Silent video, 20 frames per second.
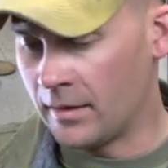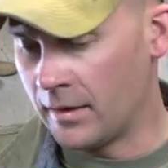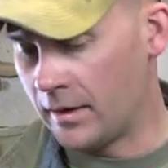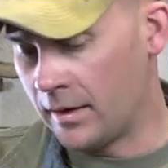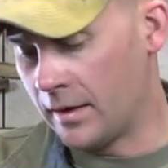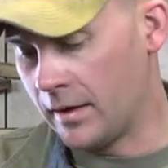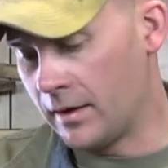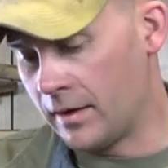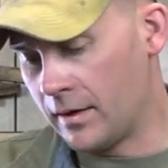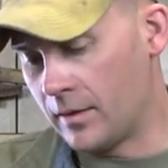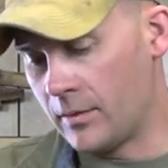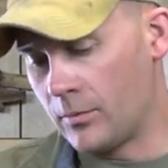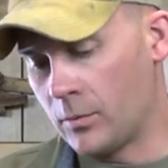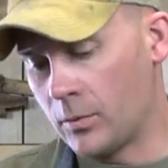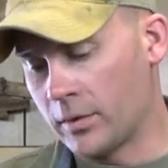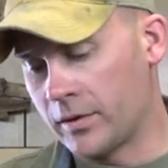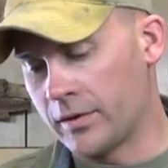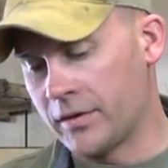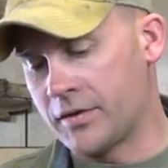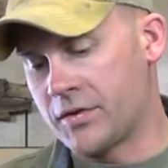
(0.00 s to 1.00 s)
and
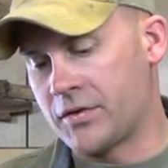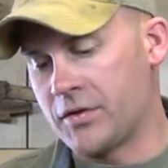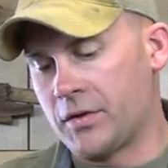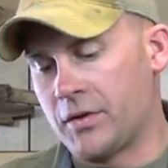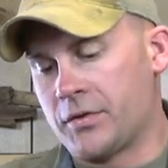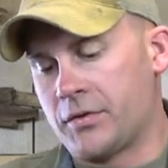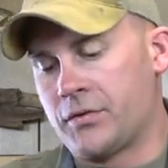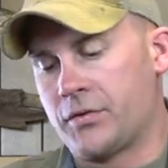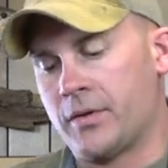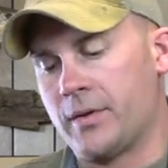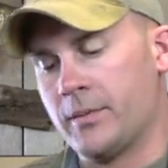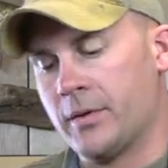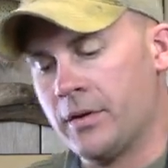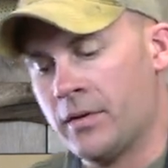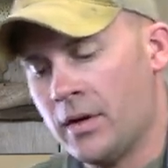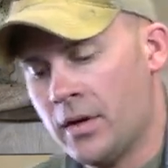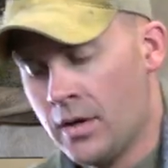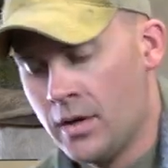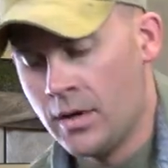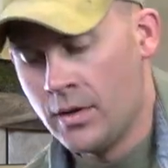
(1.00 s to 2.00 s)
we're going to start
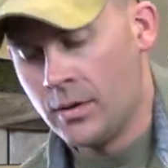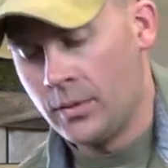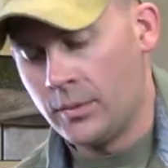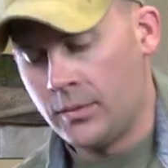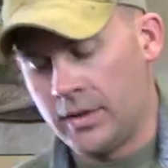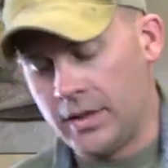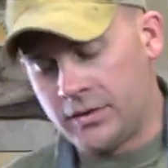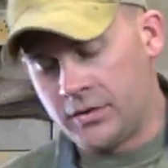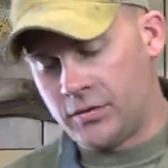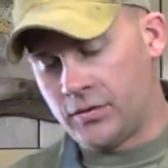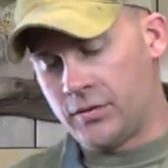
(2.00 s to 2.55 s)
trimming. When I